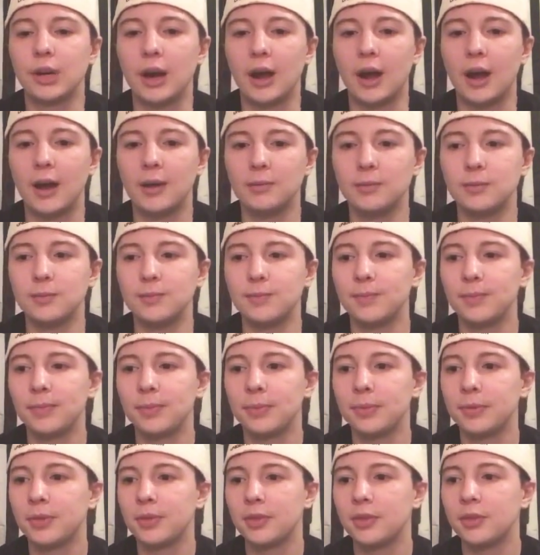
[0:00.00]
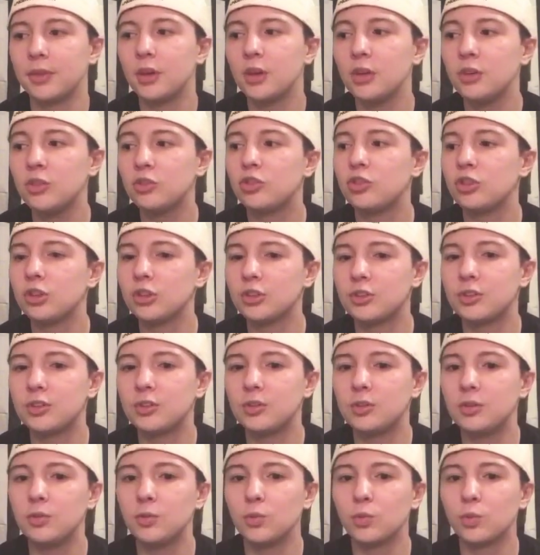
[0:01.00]
I'm not just
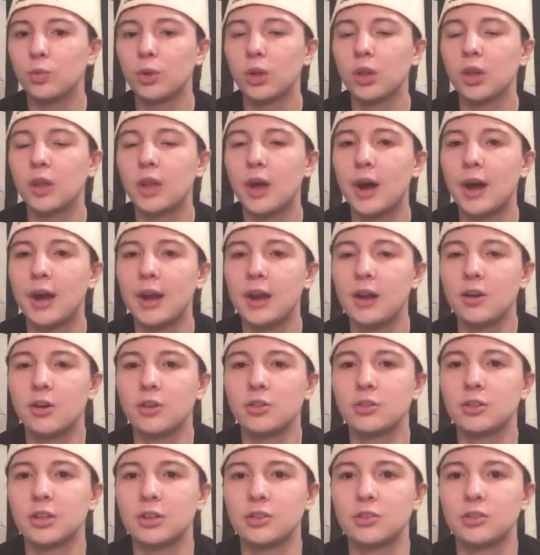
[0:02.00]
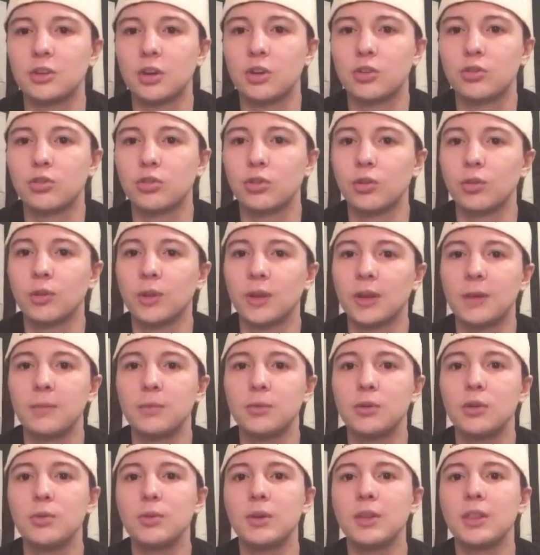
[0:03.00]
relying on testosterone. Like, I'm
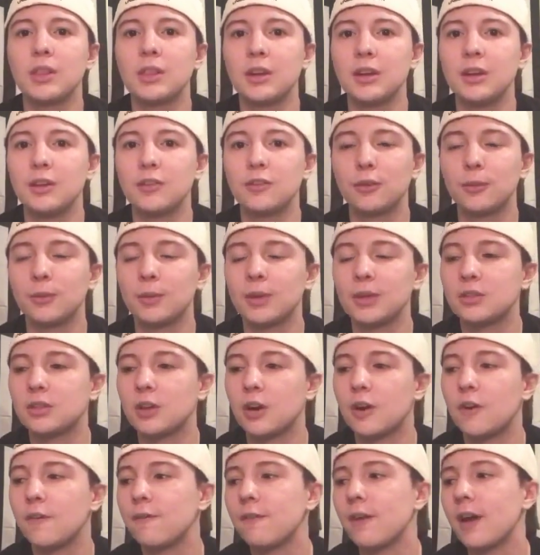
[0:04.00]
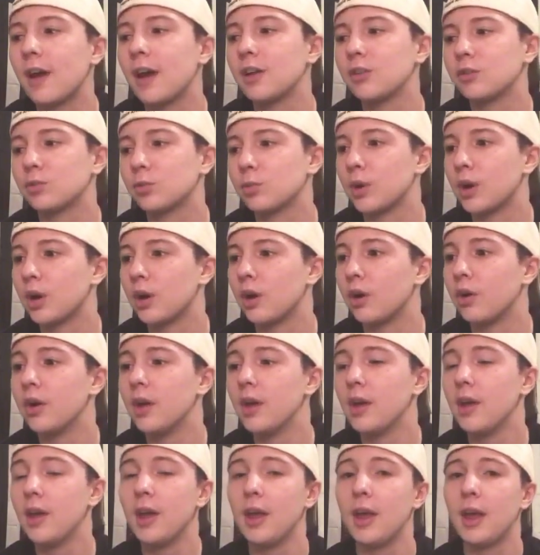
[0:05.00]
doing things for myself as well.
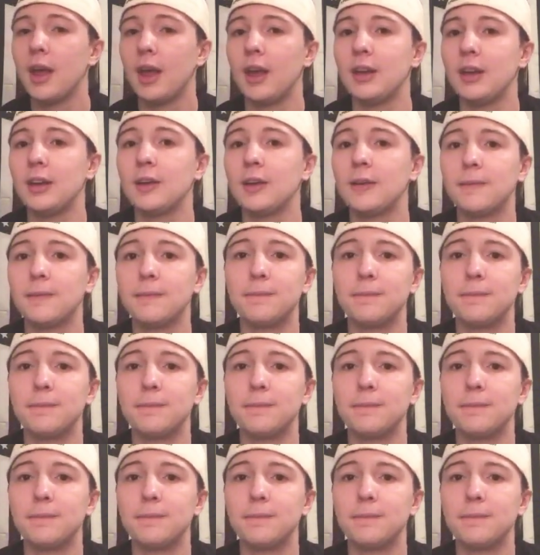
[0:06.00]
And